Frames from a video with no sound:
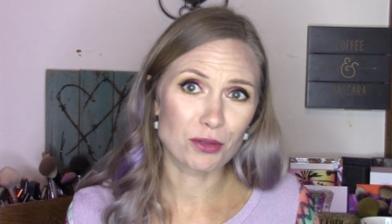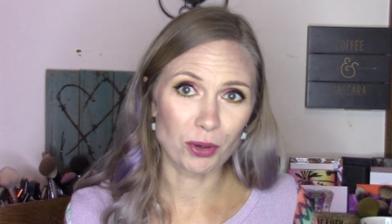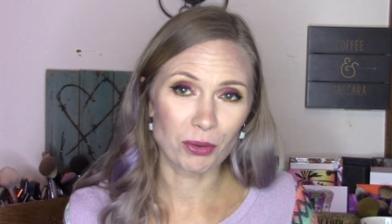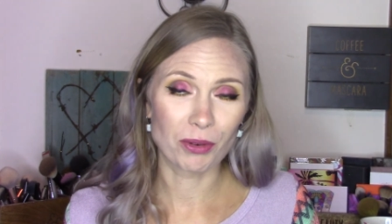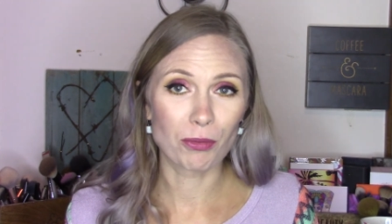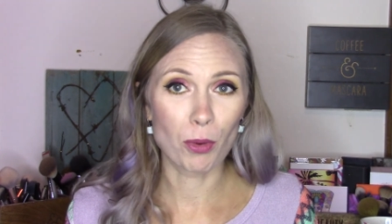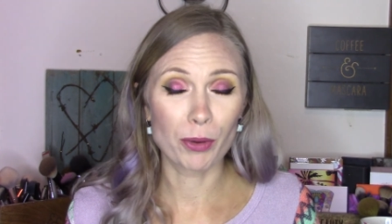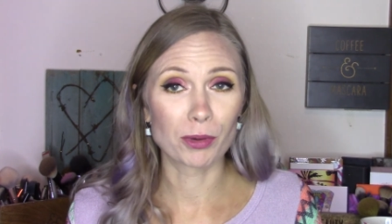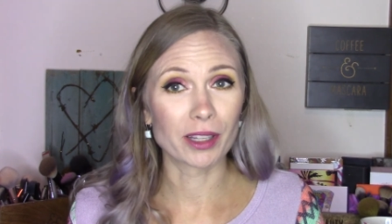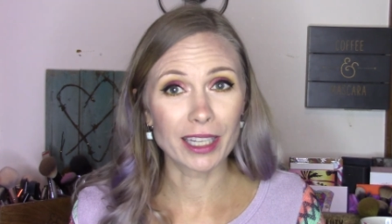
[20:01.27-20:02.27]
truth of
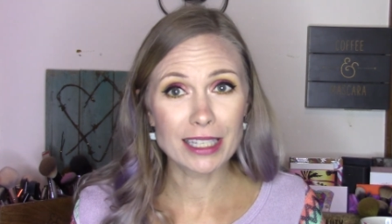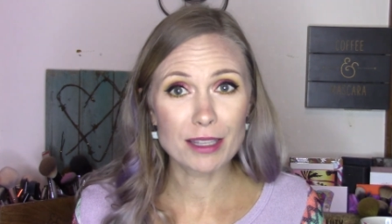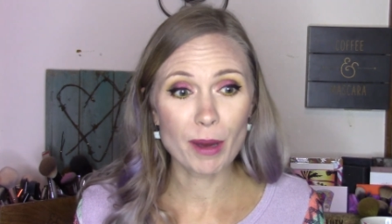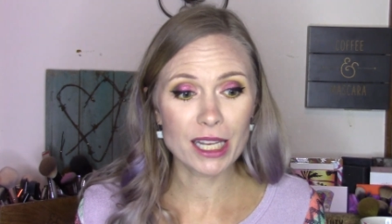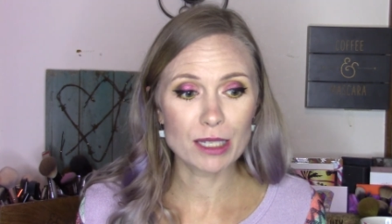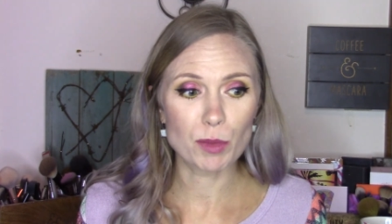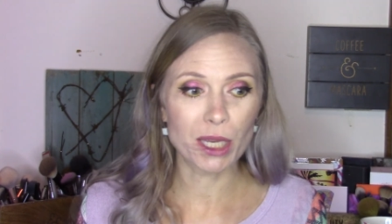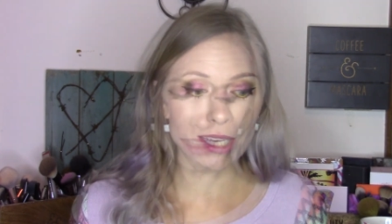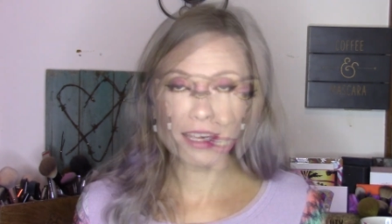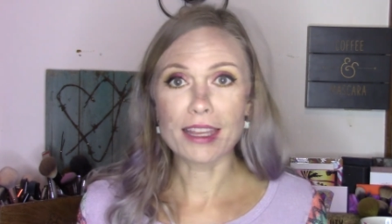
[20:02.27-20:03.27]
what really is the best,
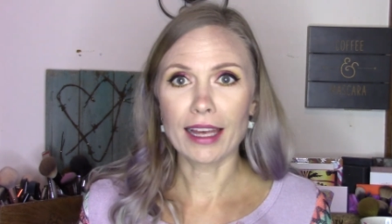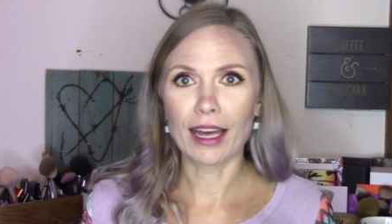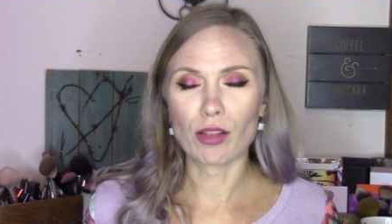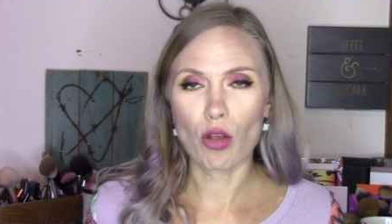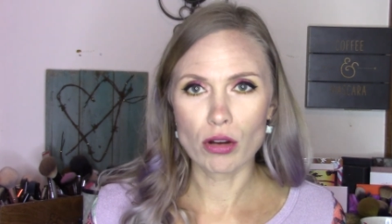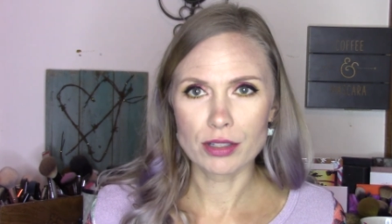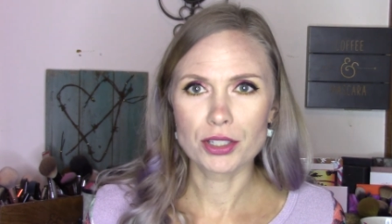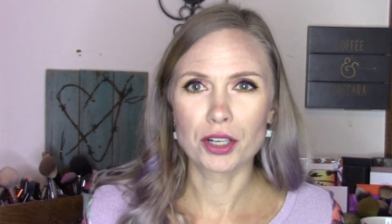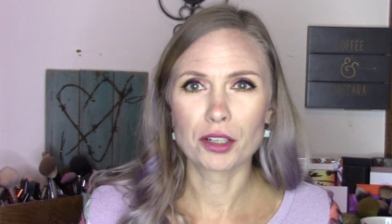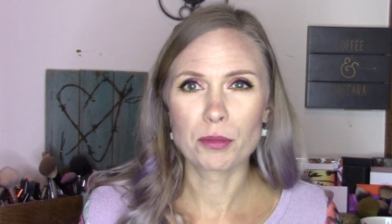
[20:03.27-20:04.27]
because I think that long
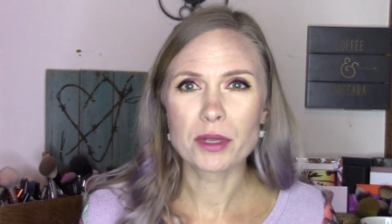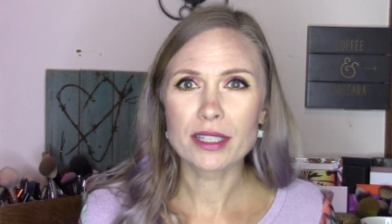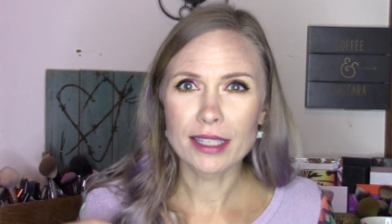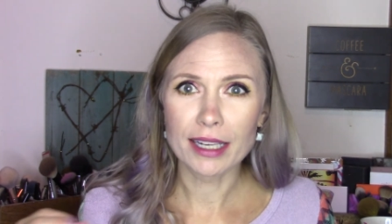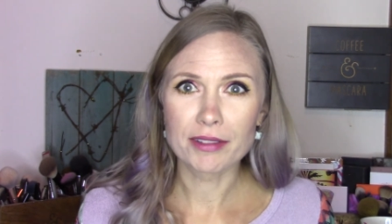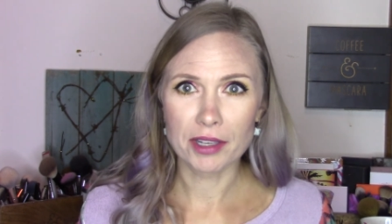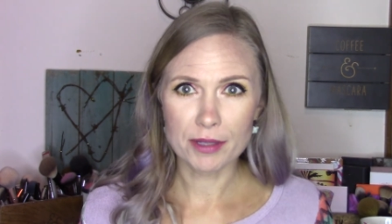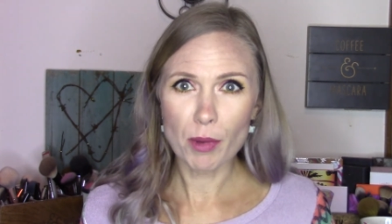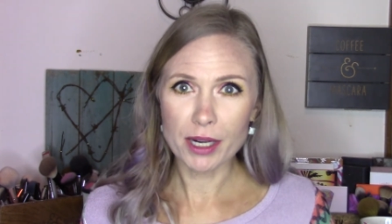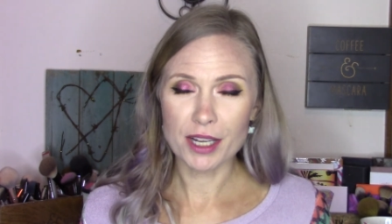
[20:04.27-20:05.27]
term saves
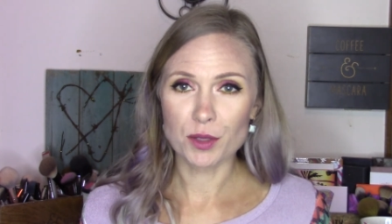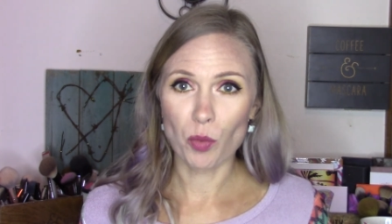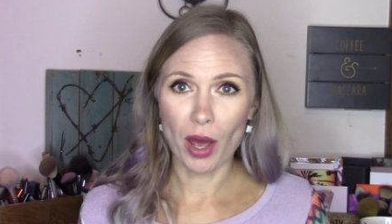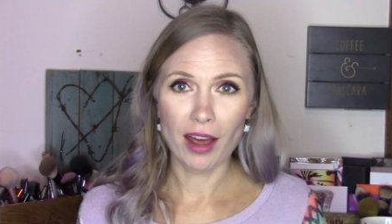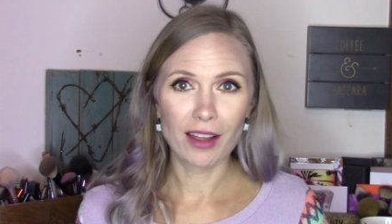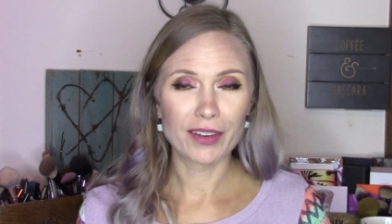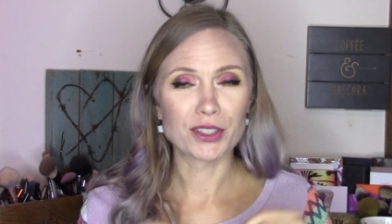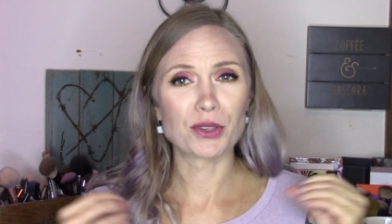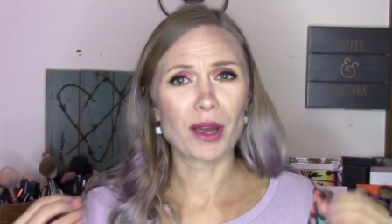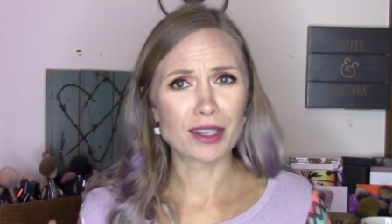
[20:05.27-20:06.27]
us money as well.
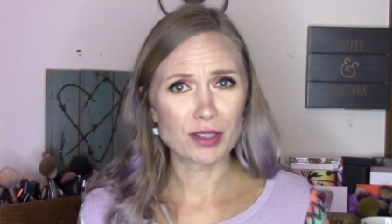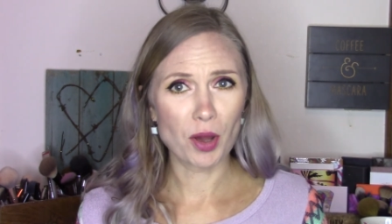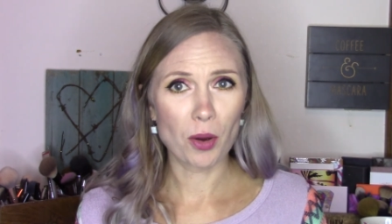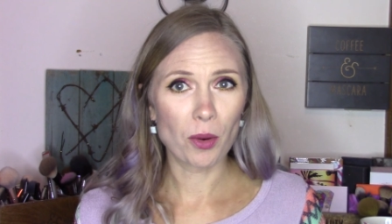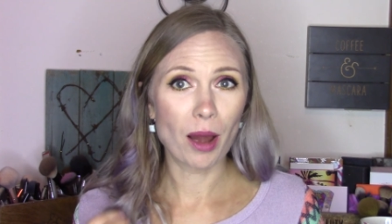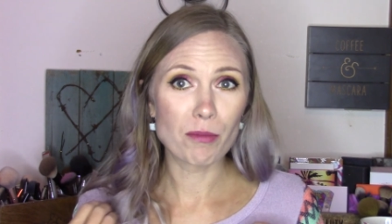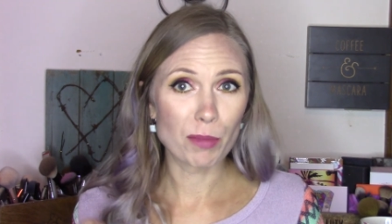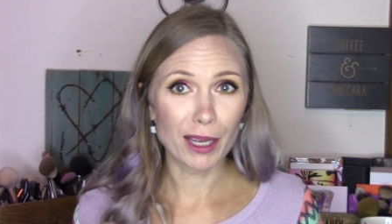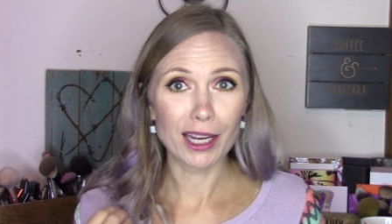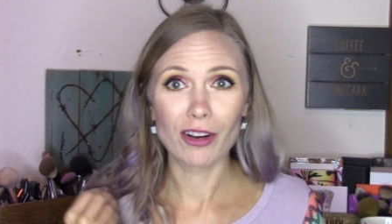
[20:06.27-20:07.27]
And you guys know I'm
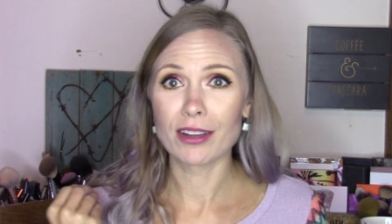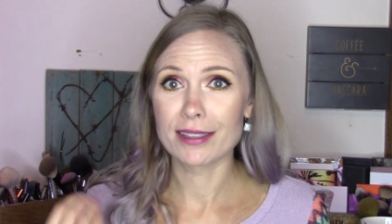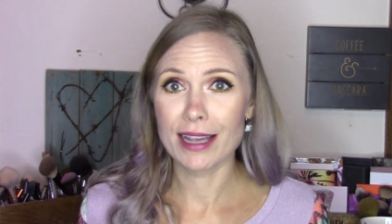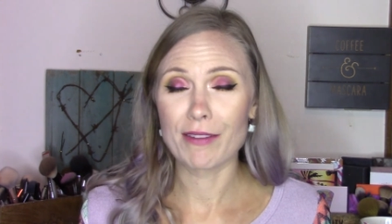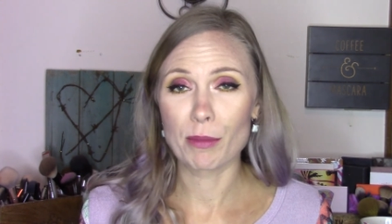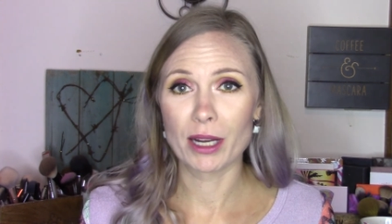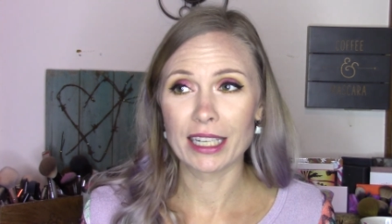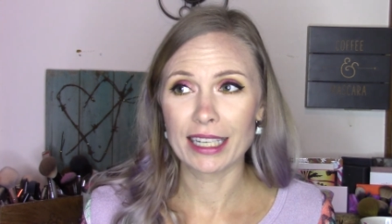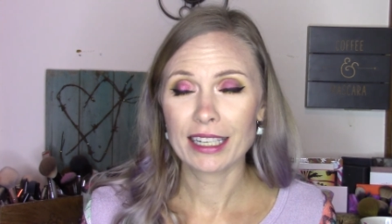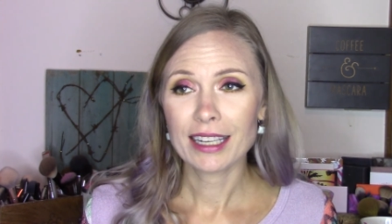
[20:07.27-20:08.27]
big on saving
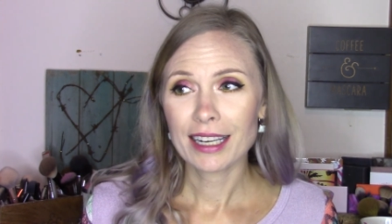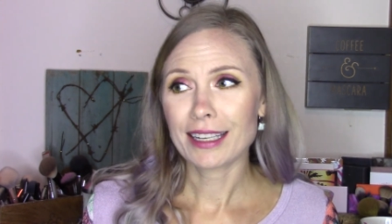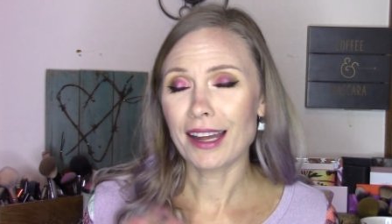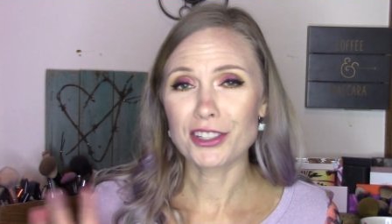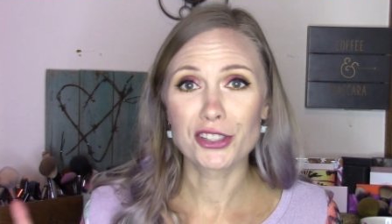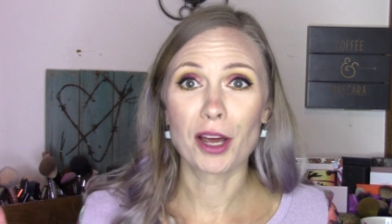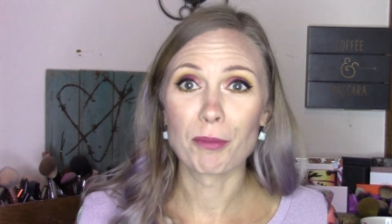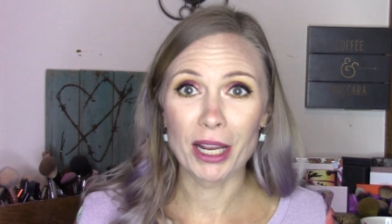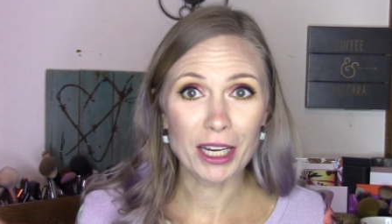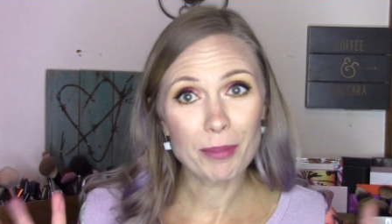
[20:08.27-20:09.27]
money, not just
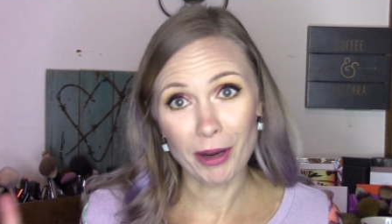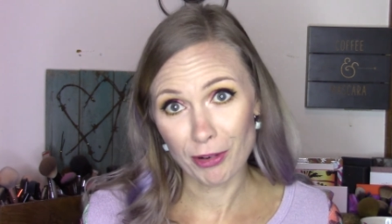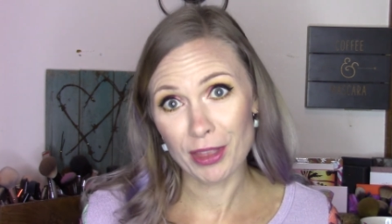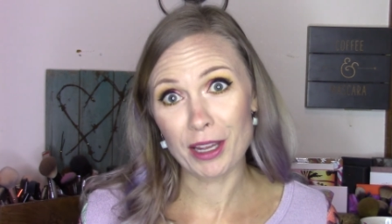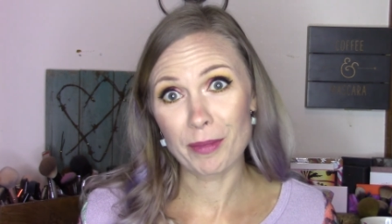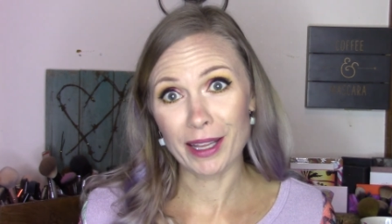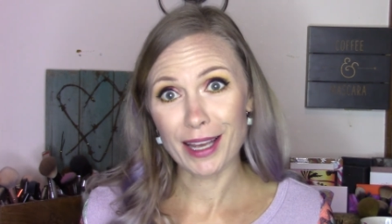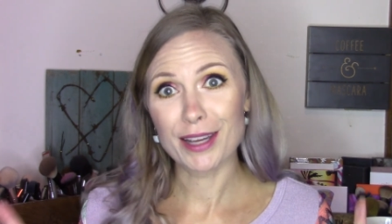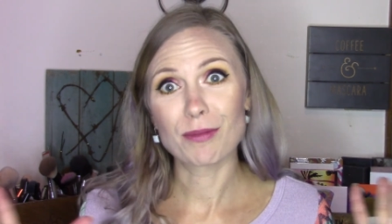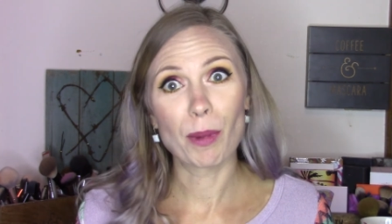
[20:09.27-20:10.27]
on makeup, everything in my
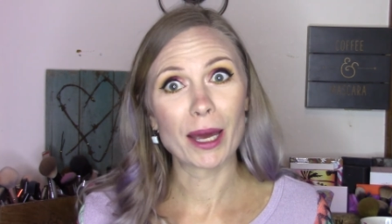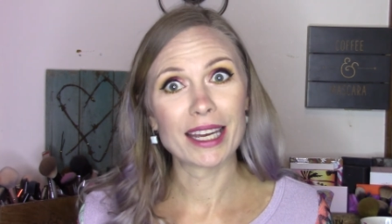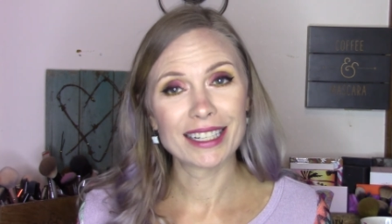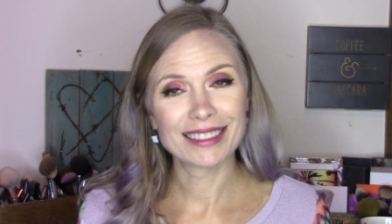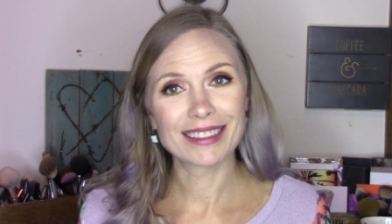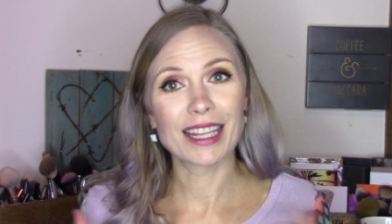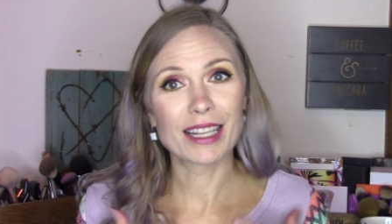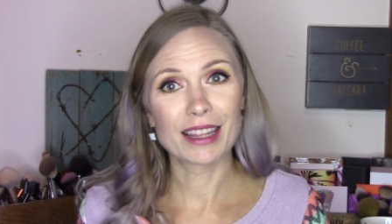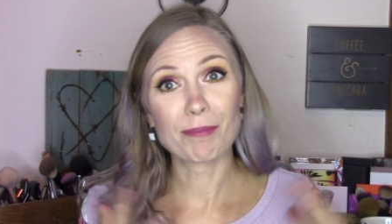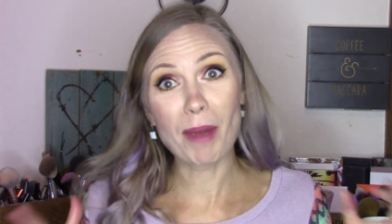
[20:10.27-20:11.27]
life, but
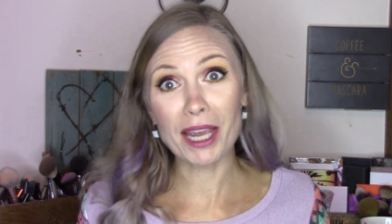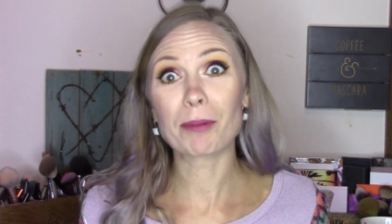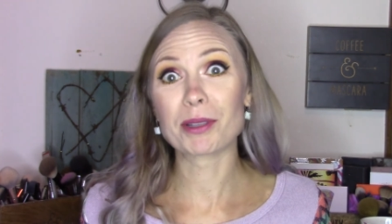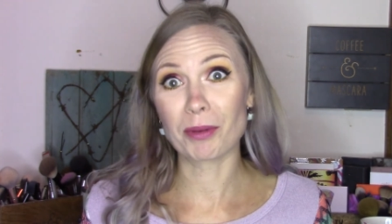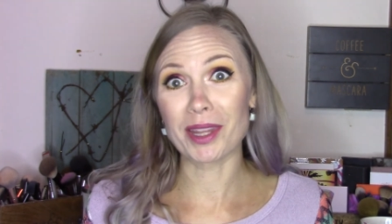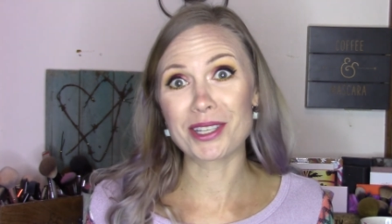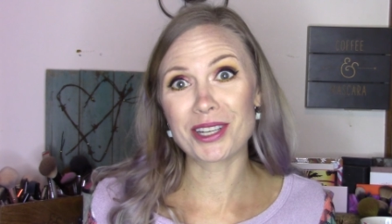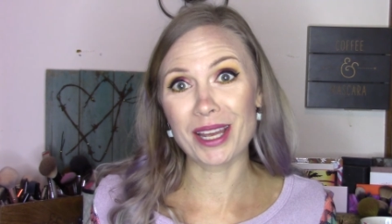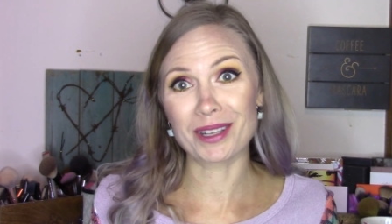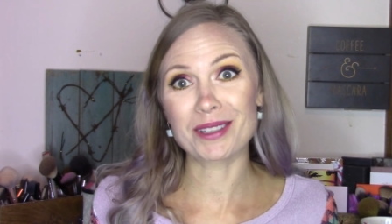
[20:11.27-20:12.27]
makeup is what
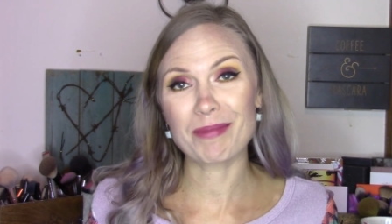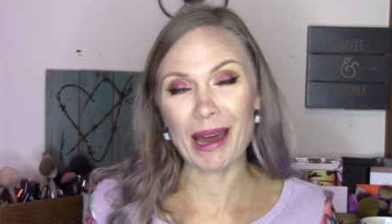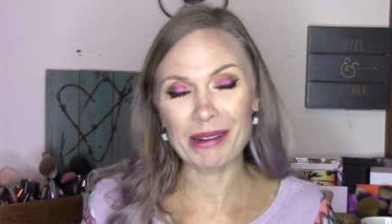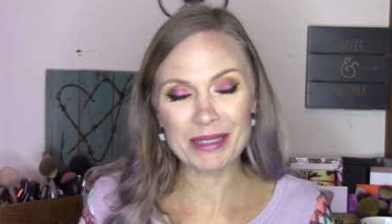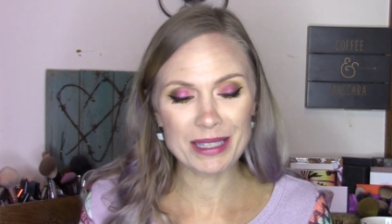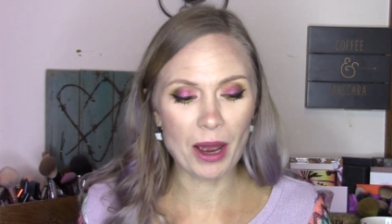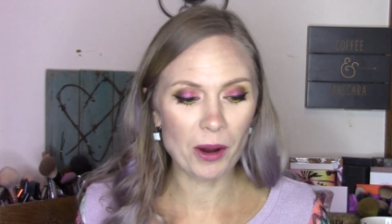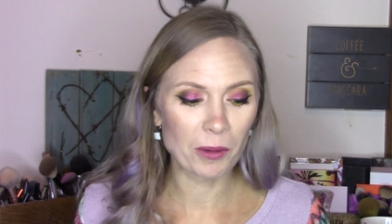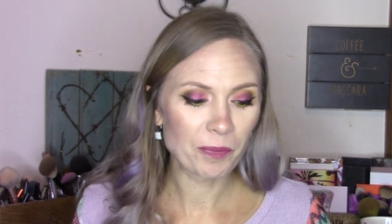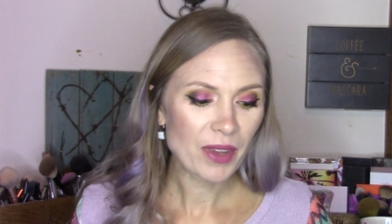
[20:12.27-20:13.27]
this channel's about.
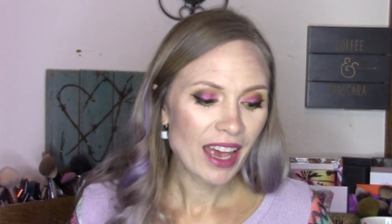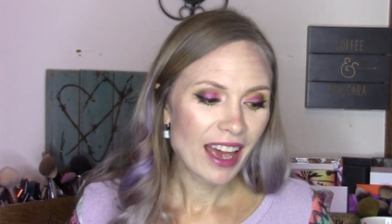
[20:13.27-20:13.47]
So,